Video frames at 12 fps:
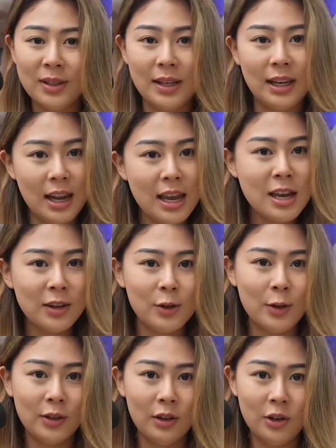as a layer
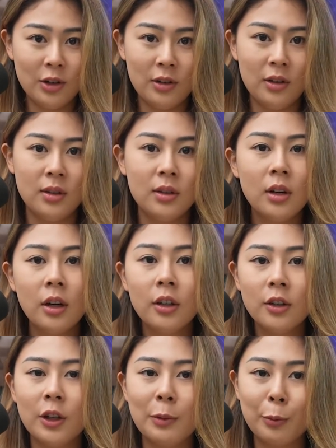2 solution
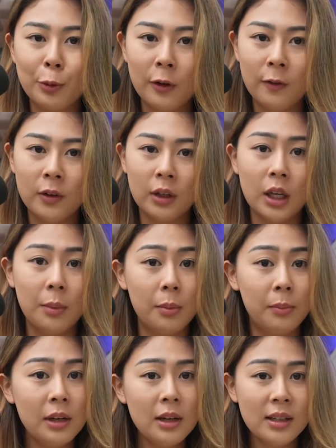designed to improve the
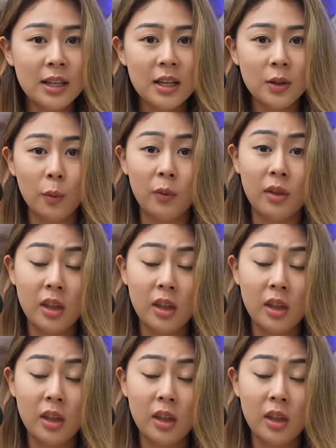capabilities of